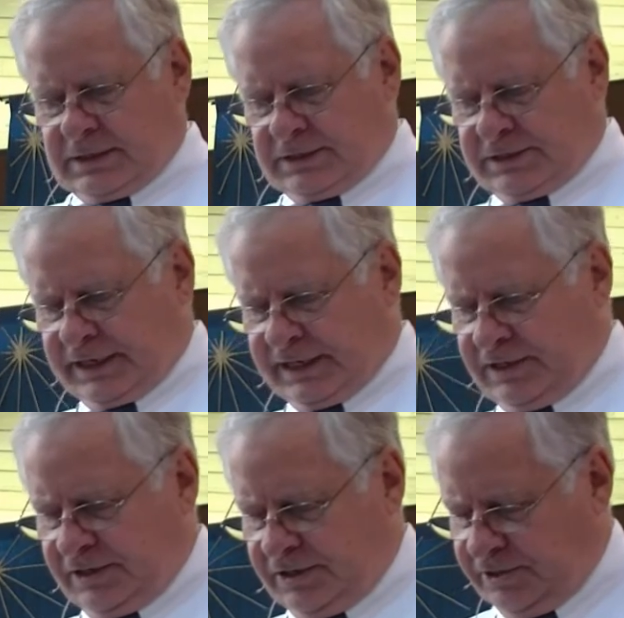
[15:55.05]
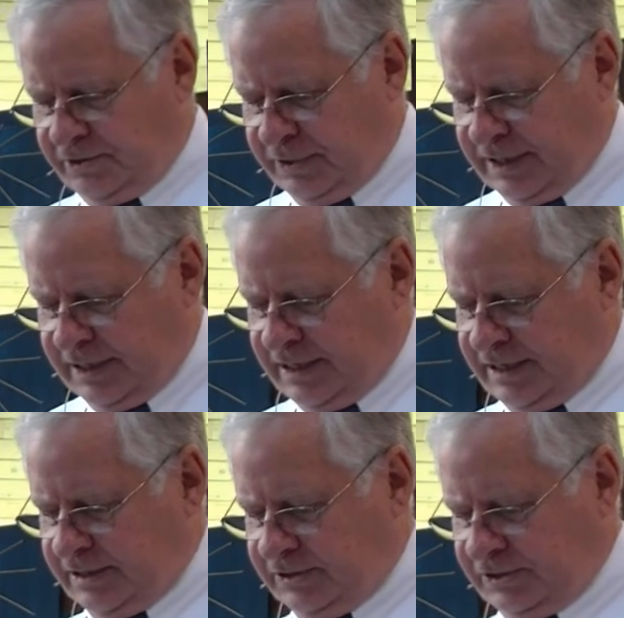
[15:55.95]
2
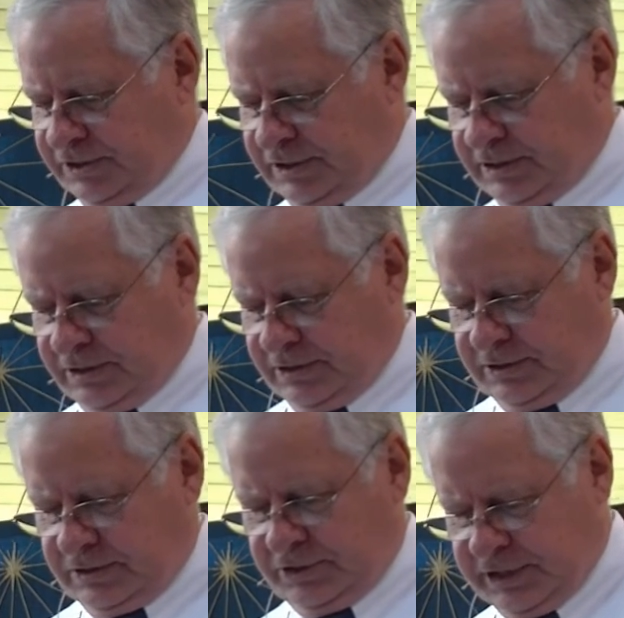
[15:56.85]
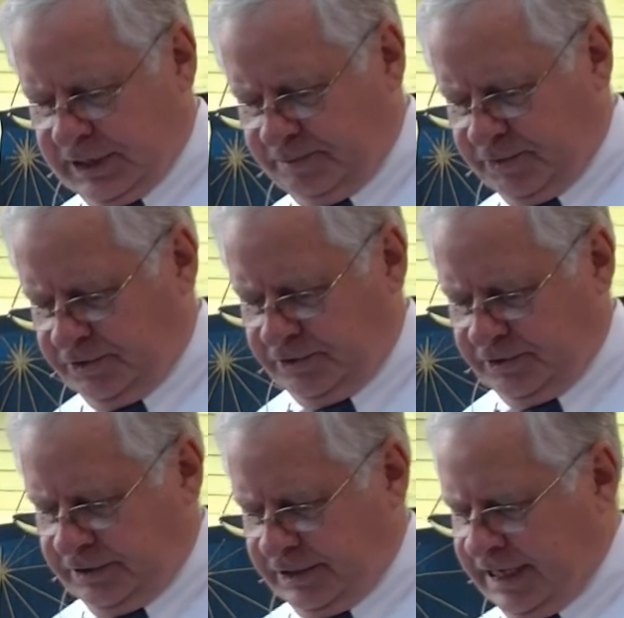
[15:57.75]
Corinthians
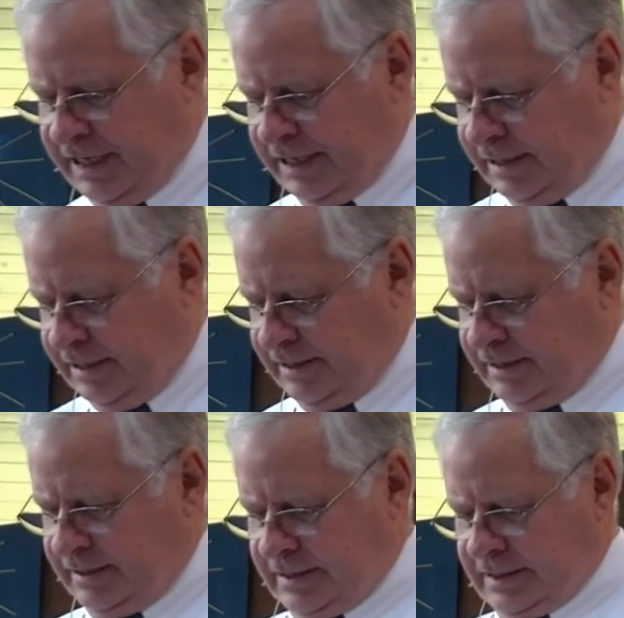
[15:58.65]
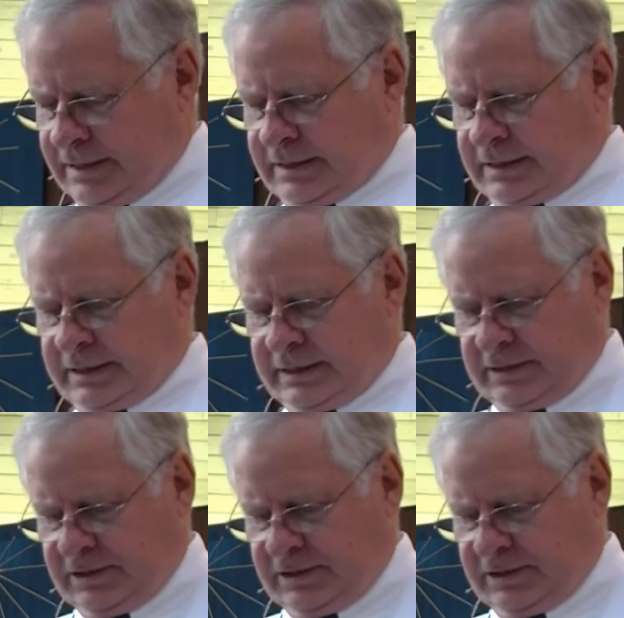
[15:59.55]
chapter 10, and